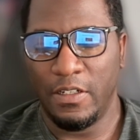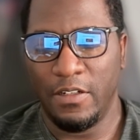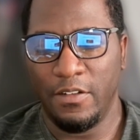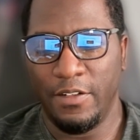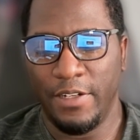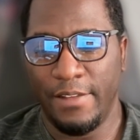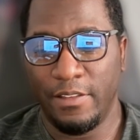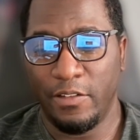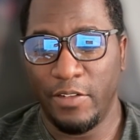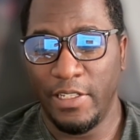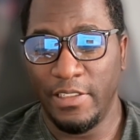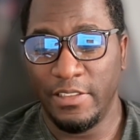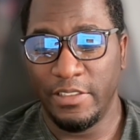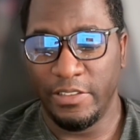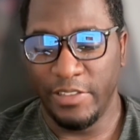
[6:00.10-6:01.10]
are going to have to wait
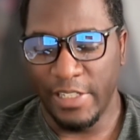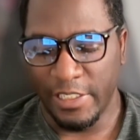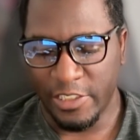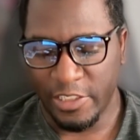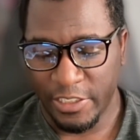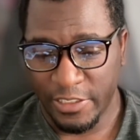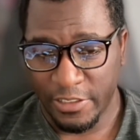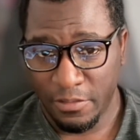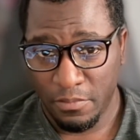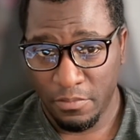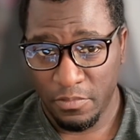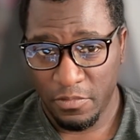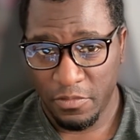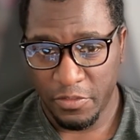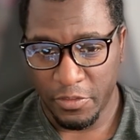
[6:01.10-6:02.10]
until next year
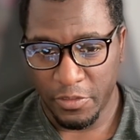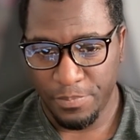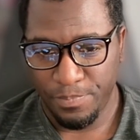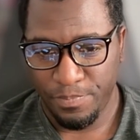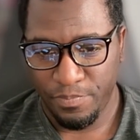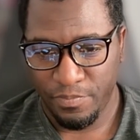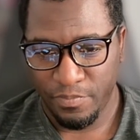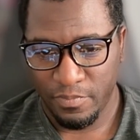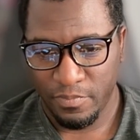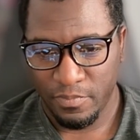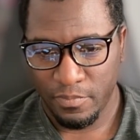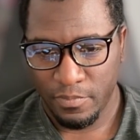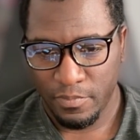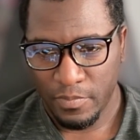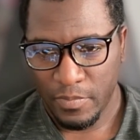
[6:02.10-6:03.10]
for
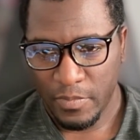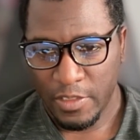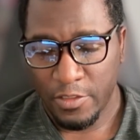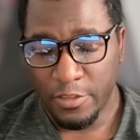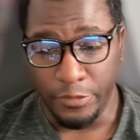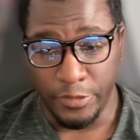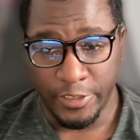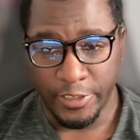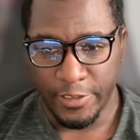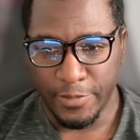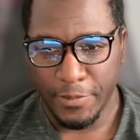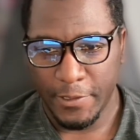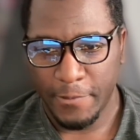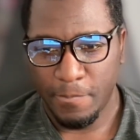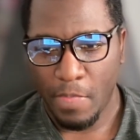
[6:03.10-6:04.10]
to return,
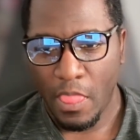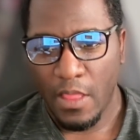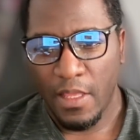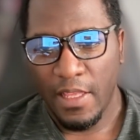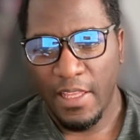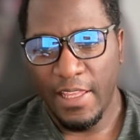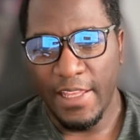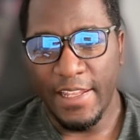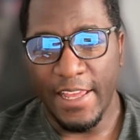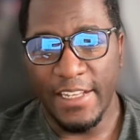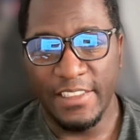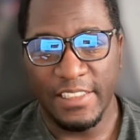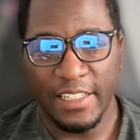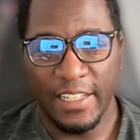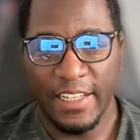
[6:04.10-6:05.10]
and that
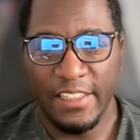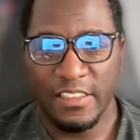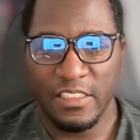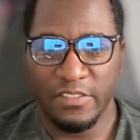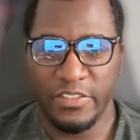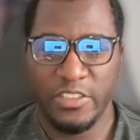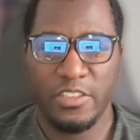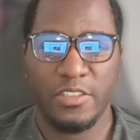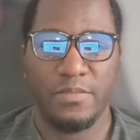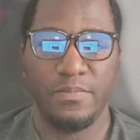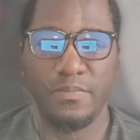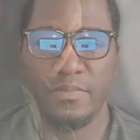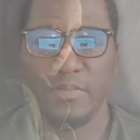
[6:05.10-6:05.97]
is The Last of Us.